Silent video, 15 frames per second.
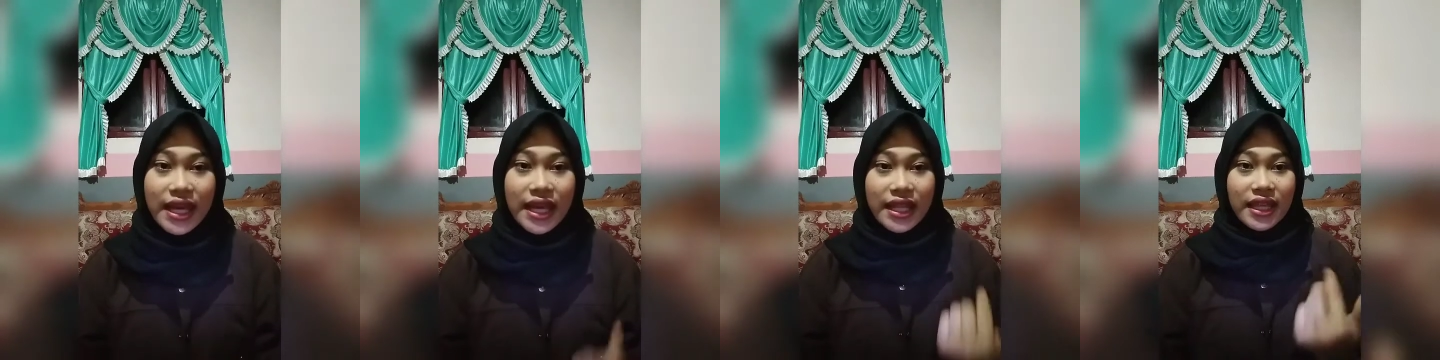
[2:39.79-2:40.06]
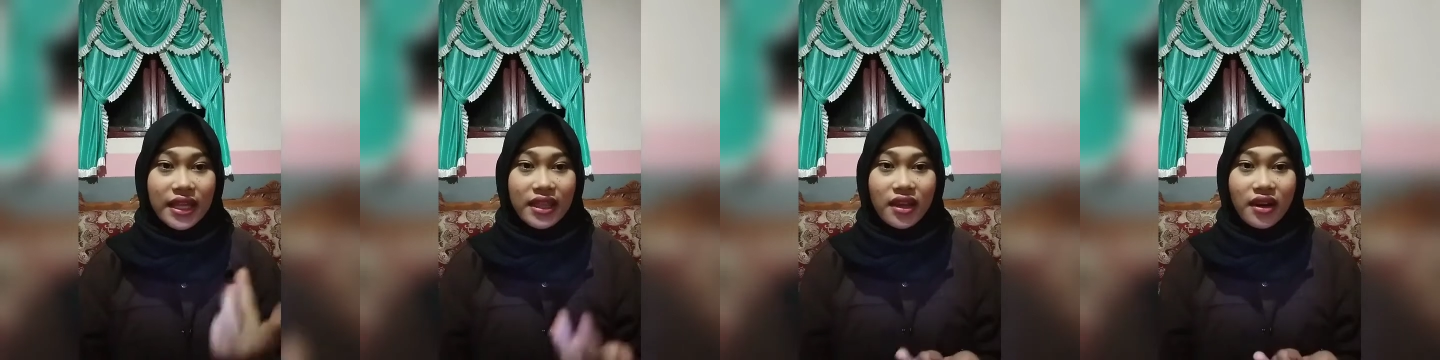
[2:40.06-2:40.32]

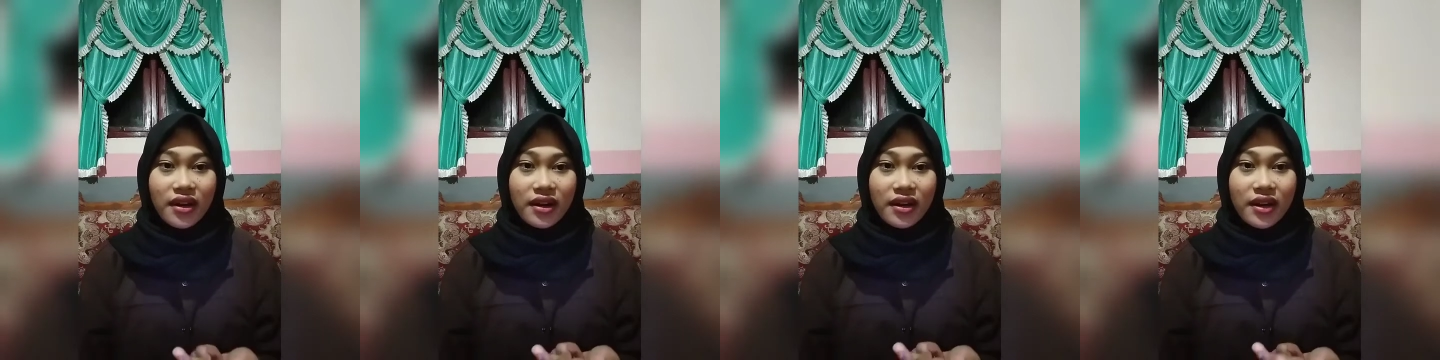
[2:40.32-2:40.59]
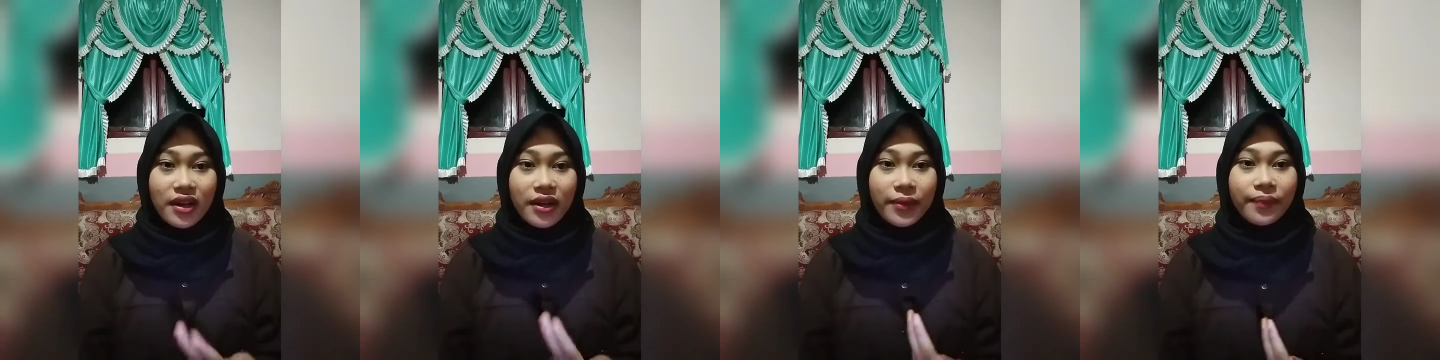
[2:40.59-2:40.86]
The third,
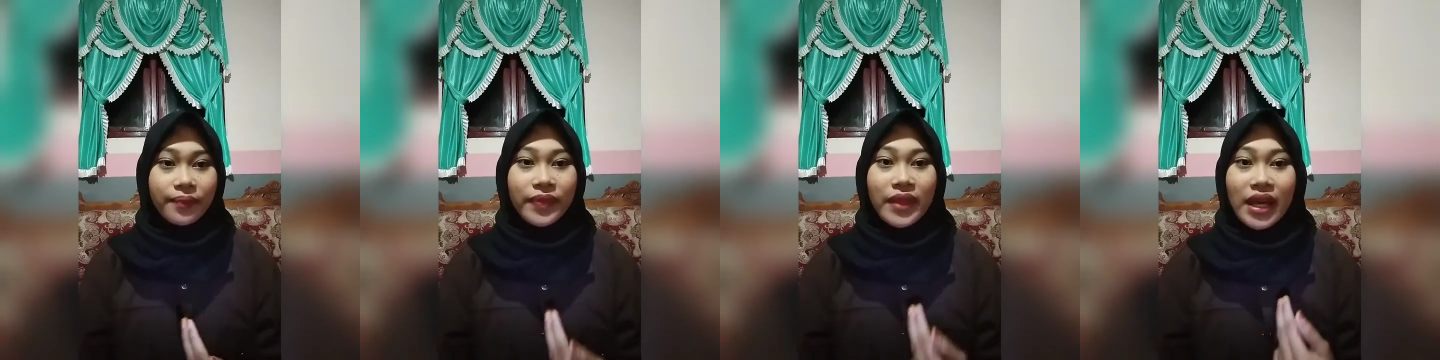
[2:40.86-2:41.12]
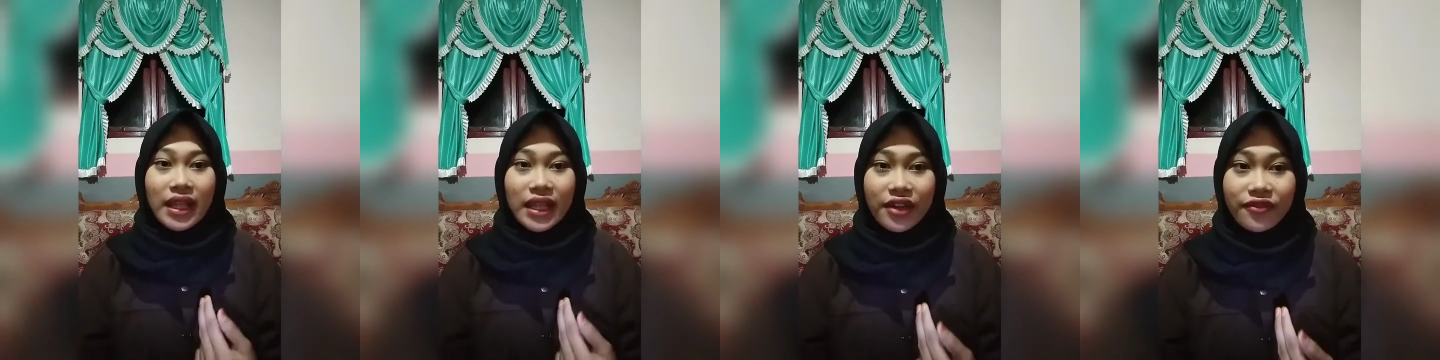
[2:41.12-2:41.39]

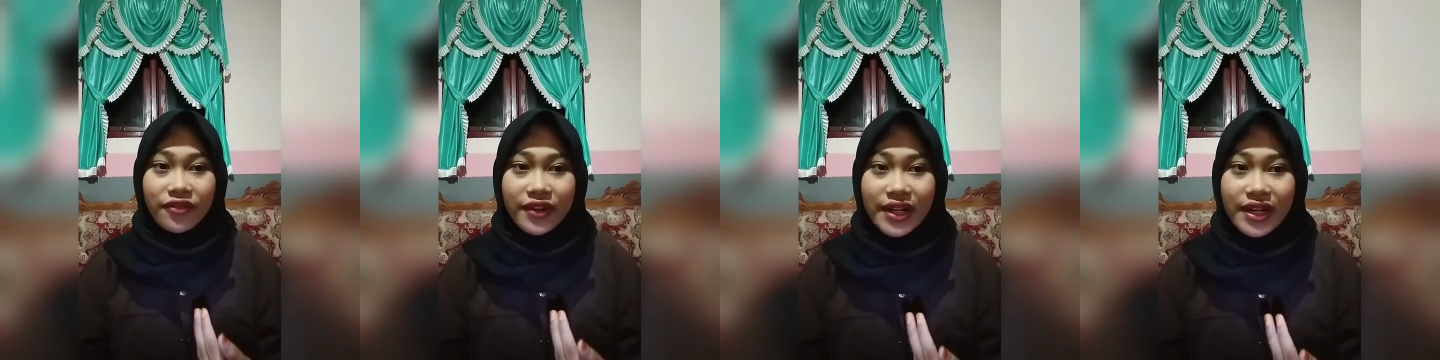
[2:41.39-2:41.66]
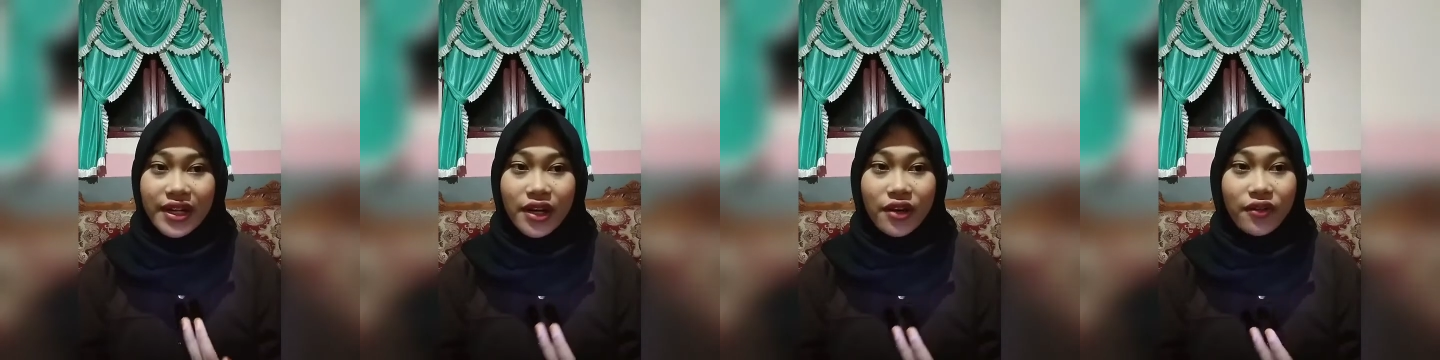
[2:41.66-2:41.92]
leave
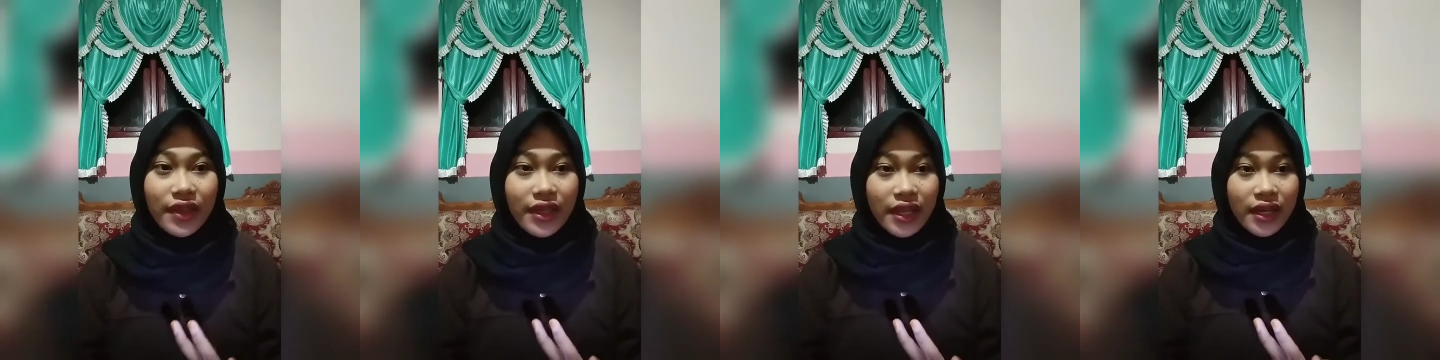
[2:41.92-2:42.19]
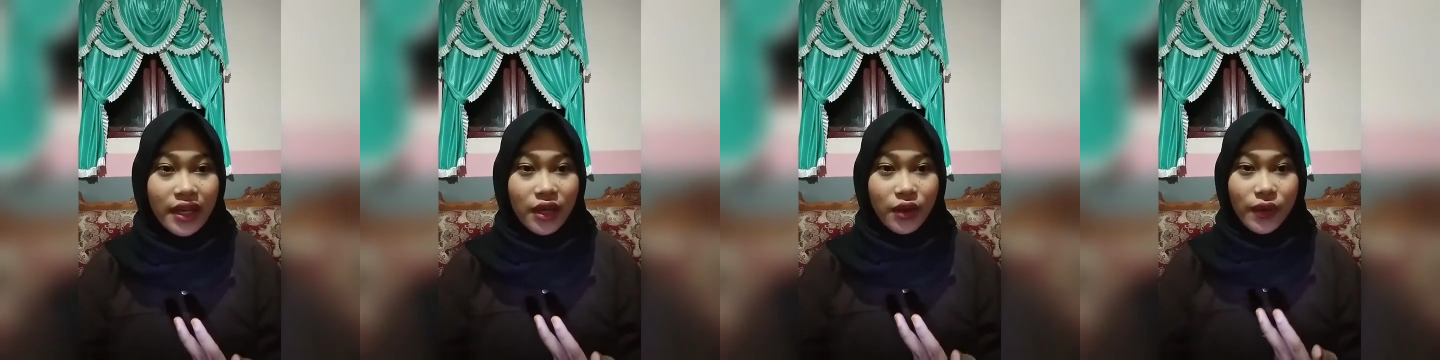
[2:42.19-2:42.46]
reader with
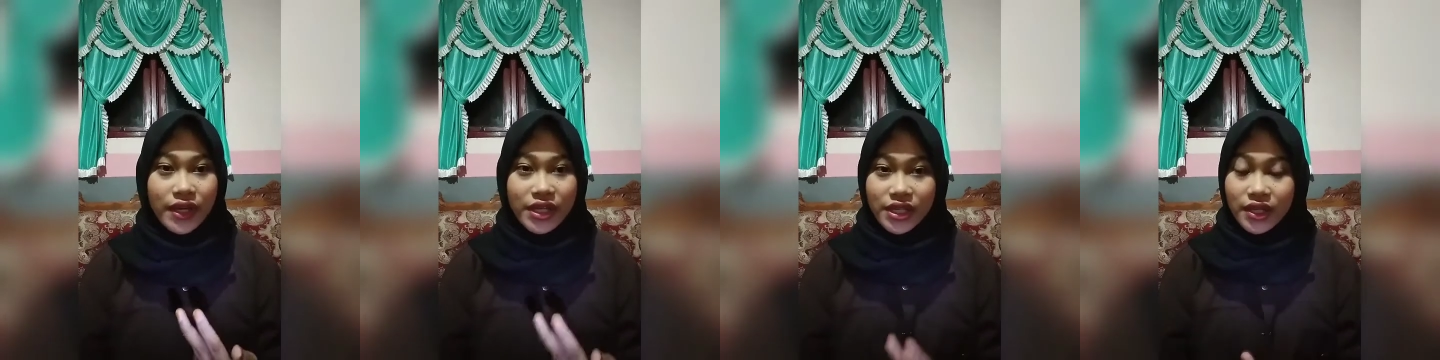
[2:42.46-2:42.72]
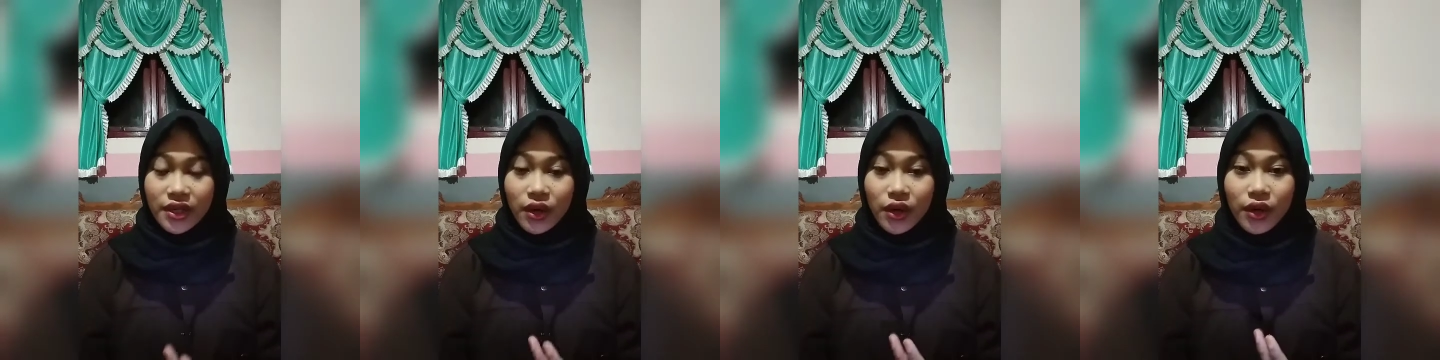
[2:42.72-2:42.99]
a
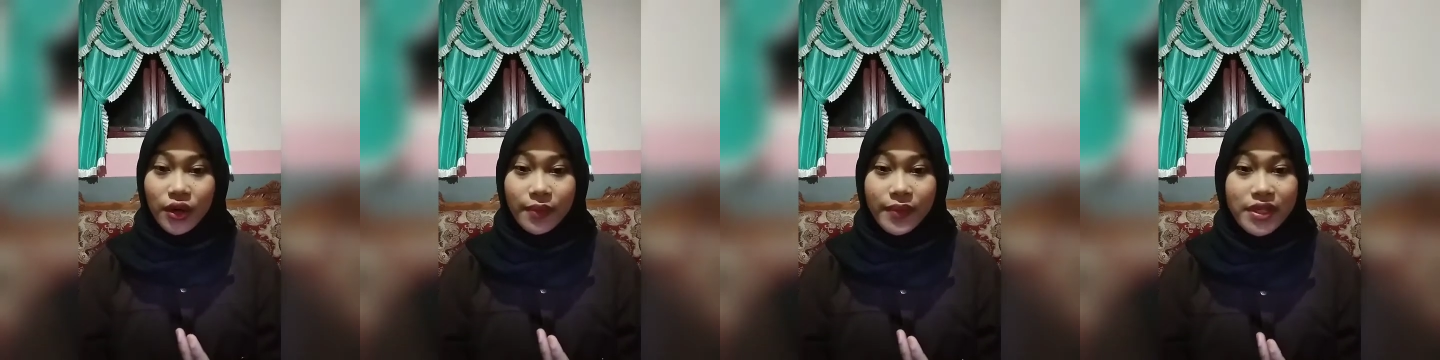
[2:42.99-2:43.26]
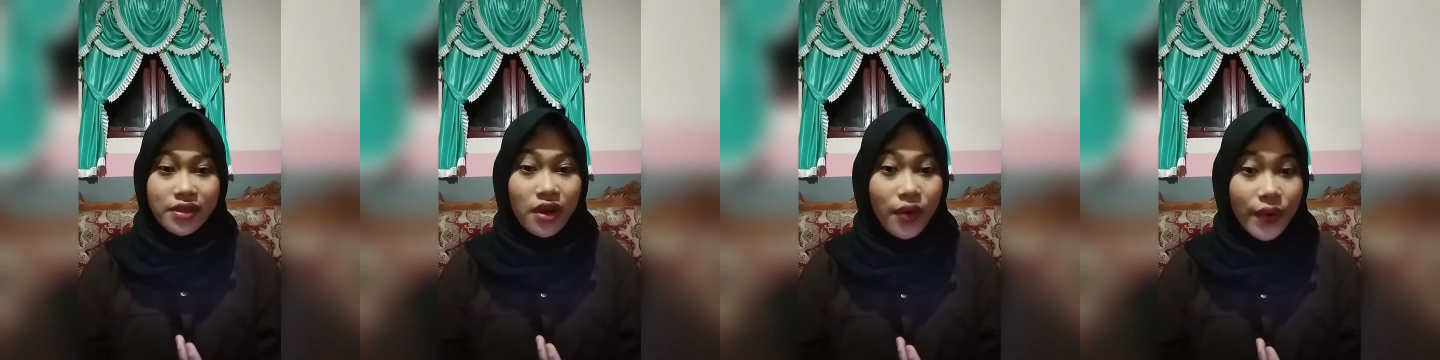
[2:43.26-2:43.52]
question or
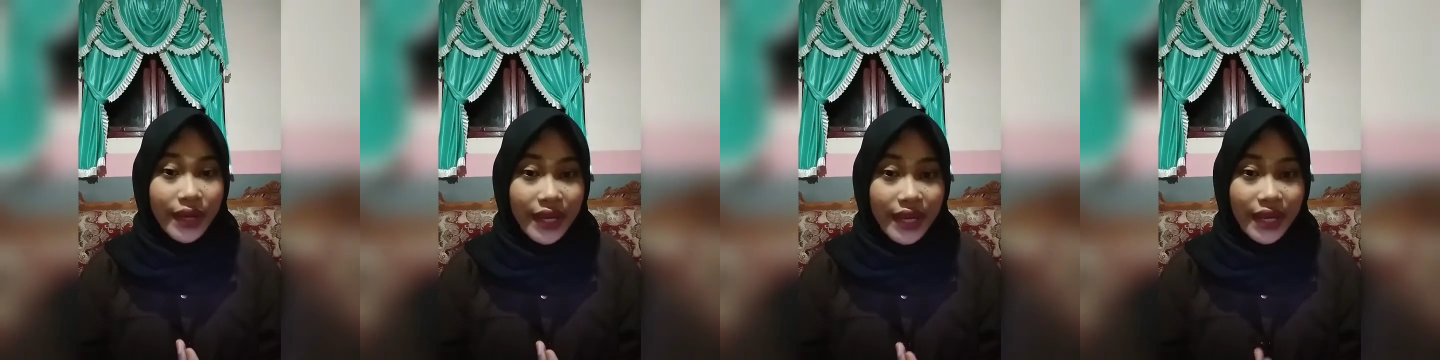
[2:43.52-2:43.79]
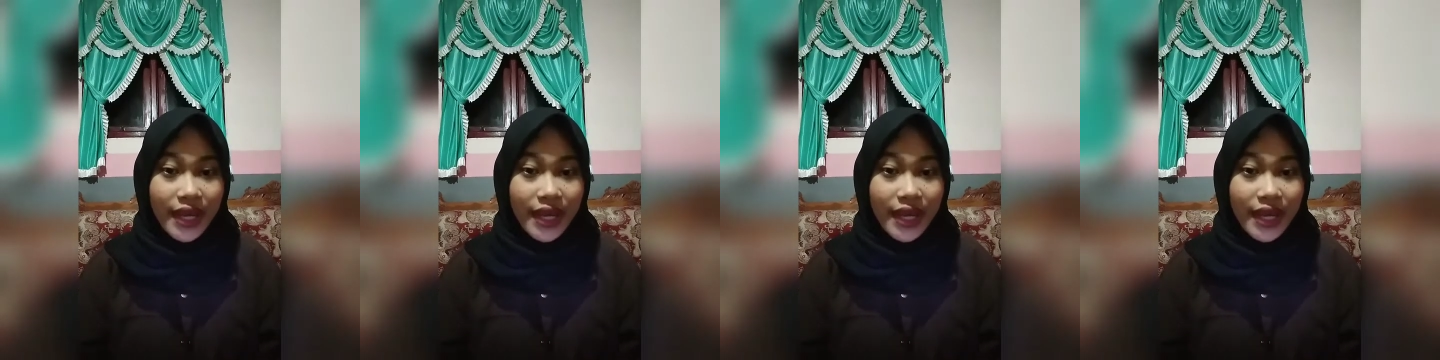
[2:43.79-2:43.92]
mystery.